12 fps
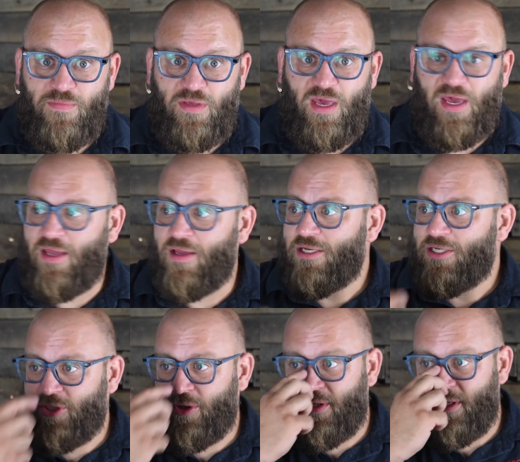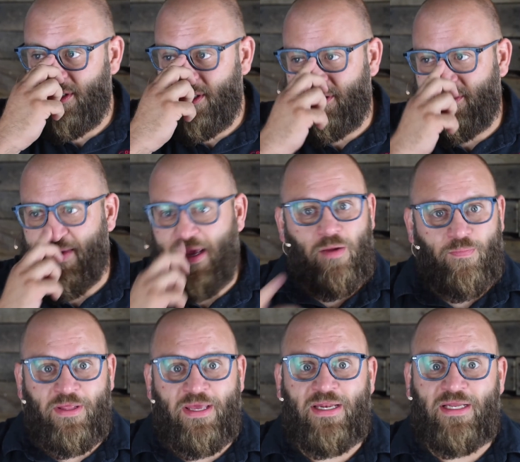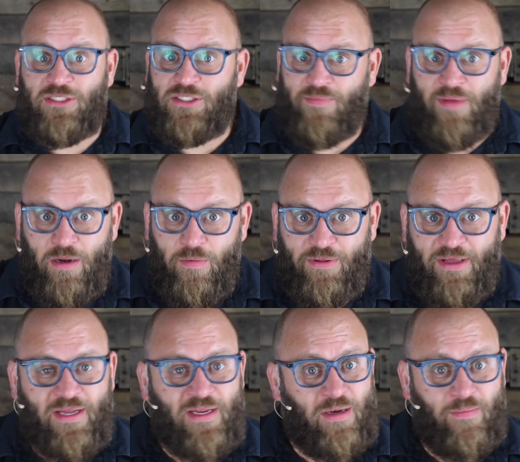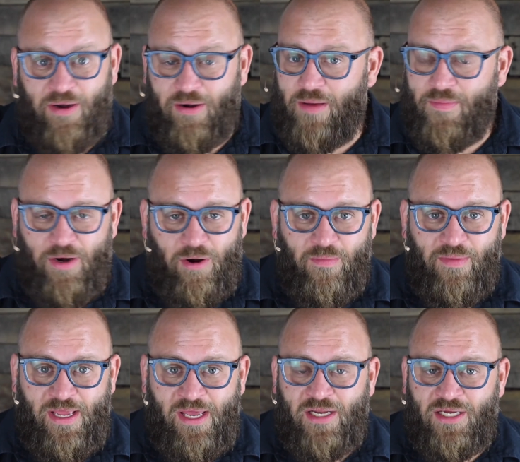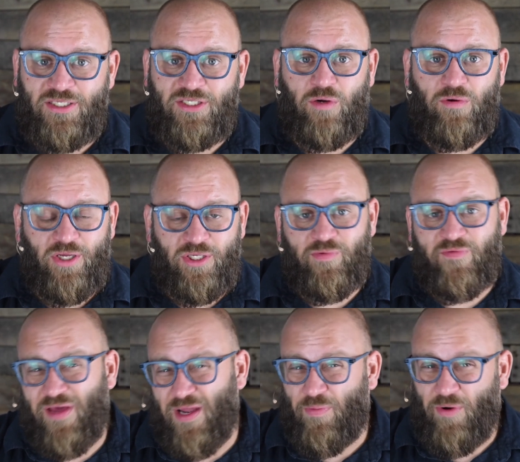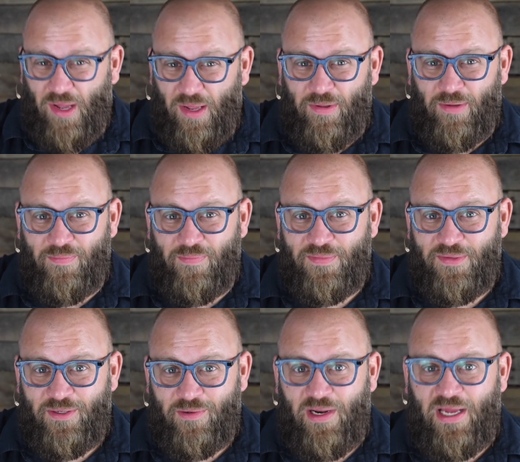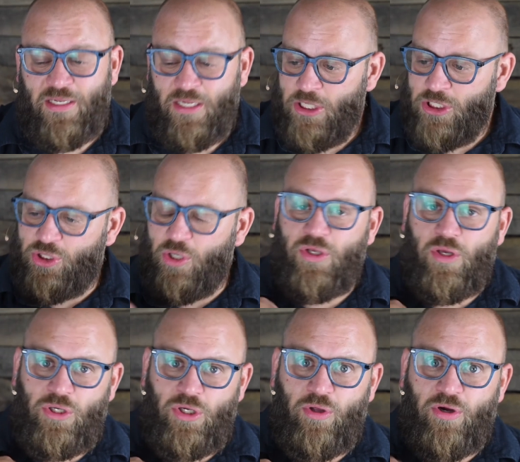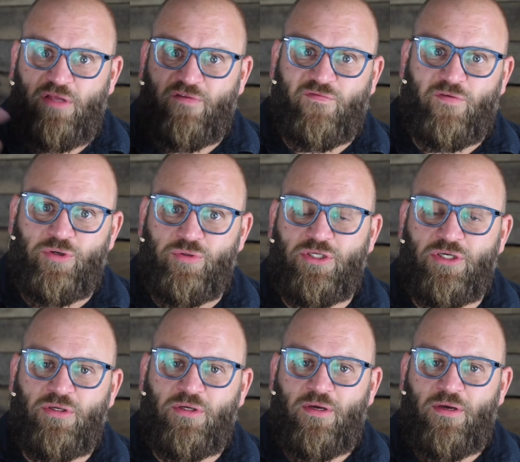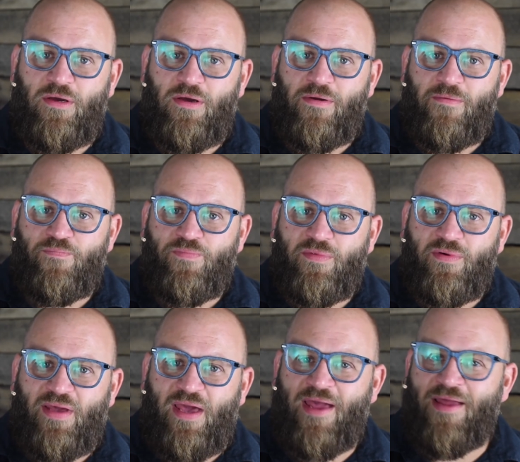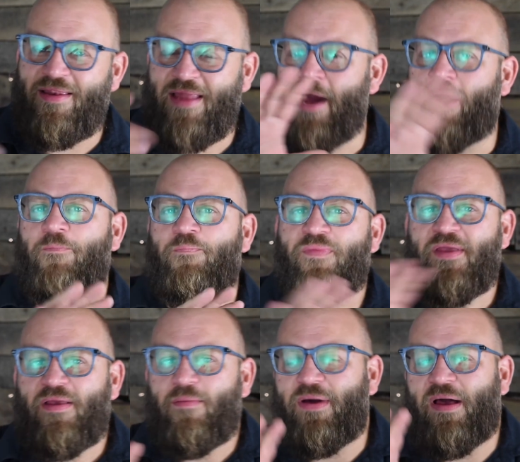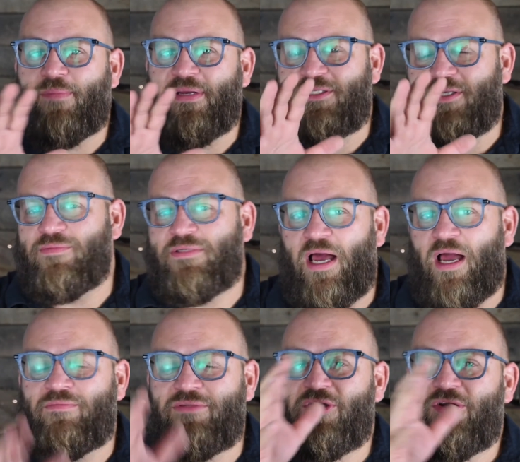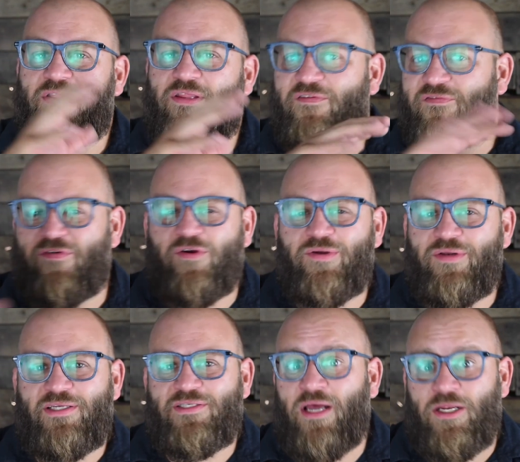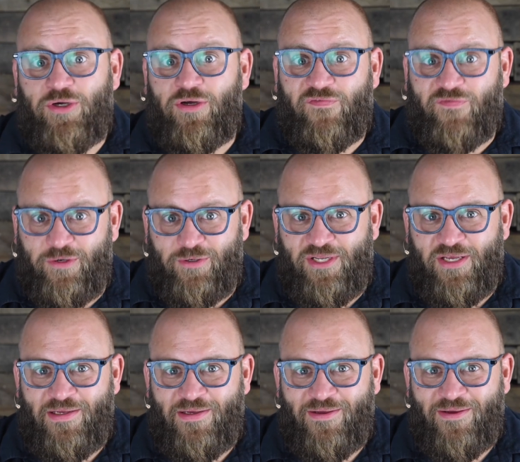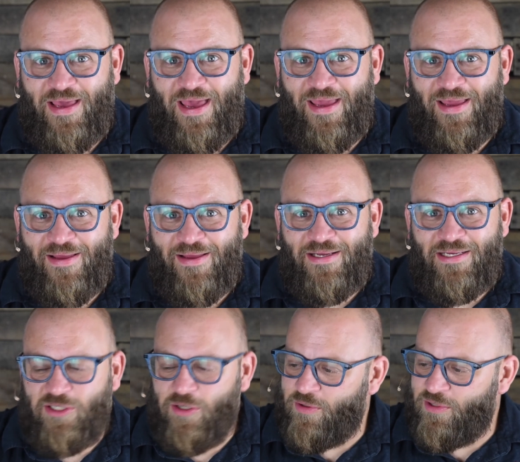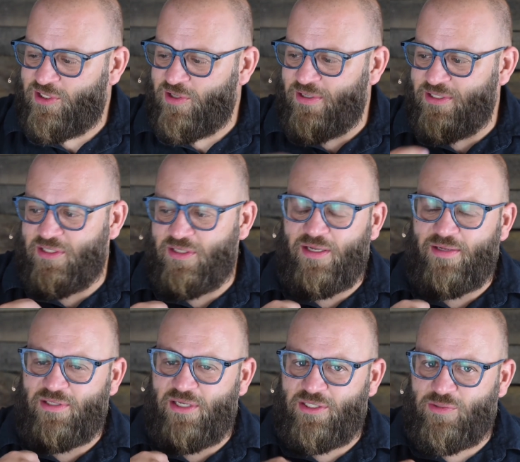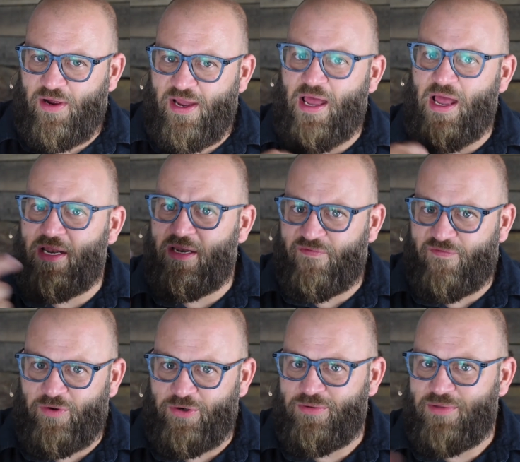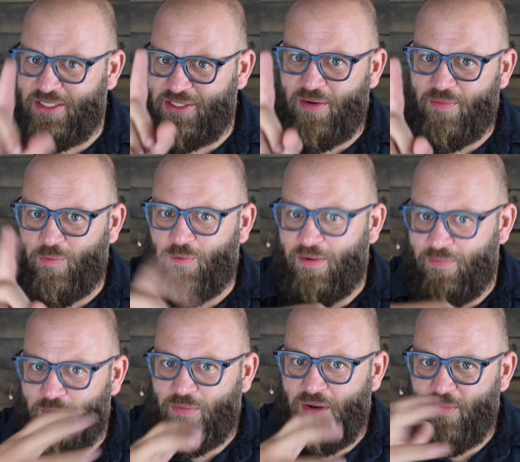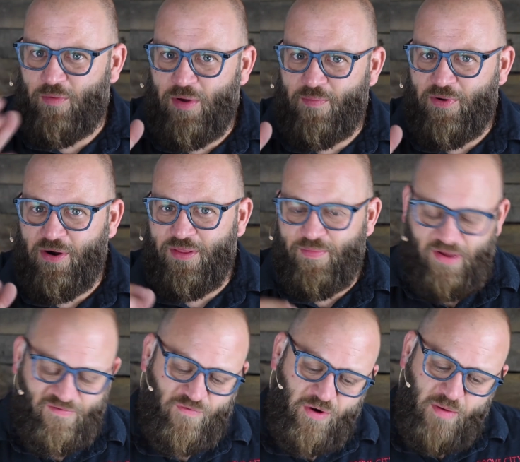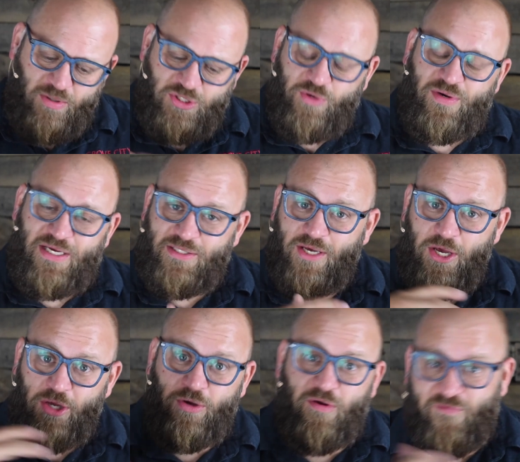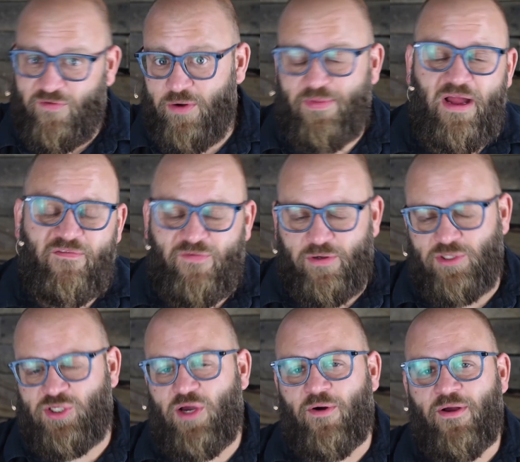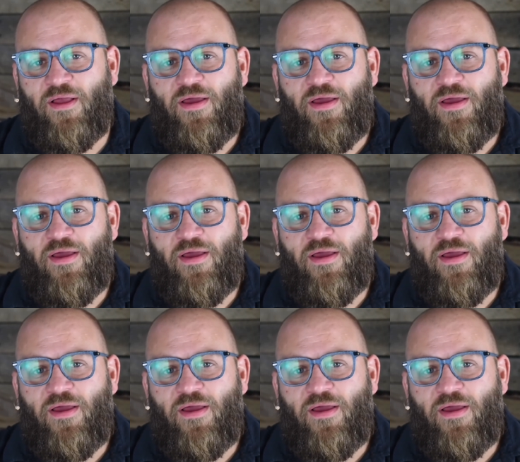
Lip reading: Okay, so the tomato plant is a tomato plant and it better not be growing bananas or else we've got a problem, right? So you look at the fruit. Okay, now, but sometimes the fruit is not good fruit, okay? So is it's what kind of fruit? That's number one part of the metaphor. Number two is good fruit or bad fruit. So